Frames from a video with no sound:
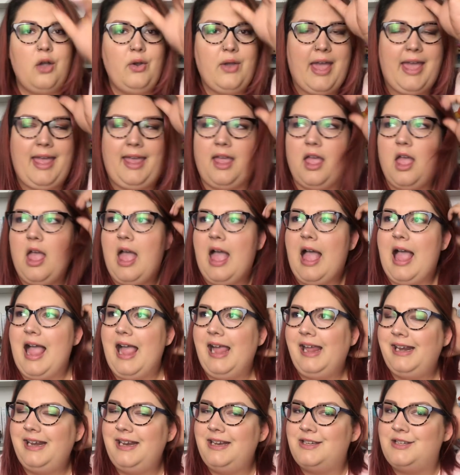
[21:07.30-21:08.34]
Okay,
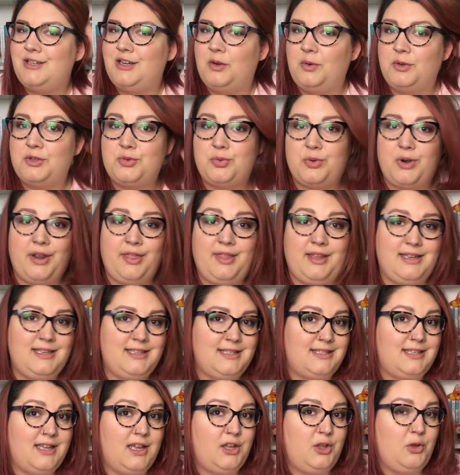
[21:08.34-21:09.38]
I need to know which one of
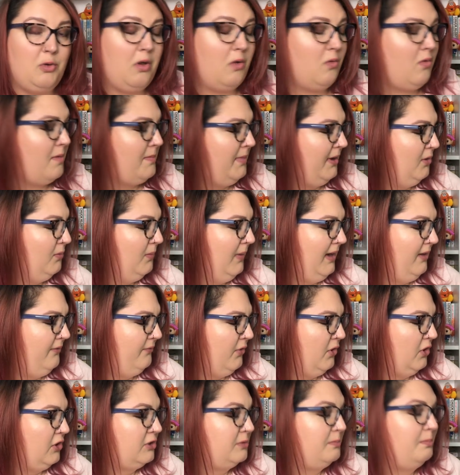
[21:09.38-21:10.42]
these you all want me to read
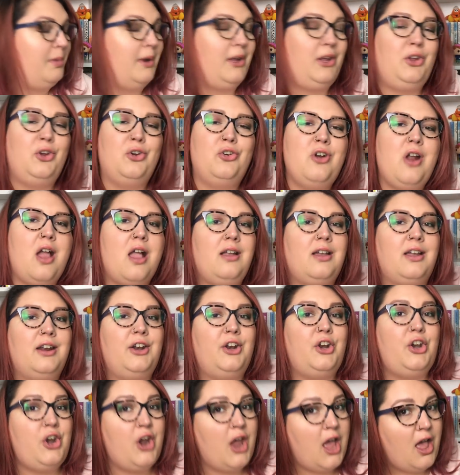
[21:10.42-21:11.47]
first, but you're not going
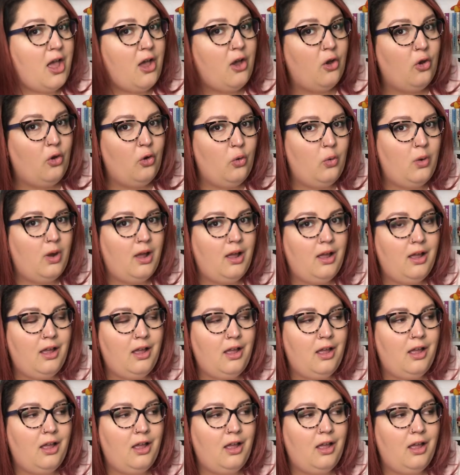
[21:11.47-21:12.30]
to know,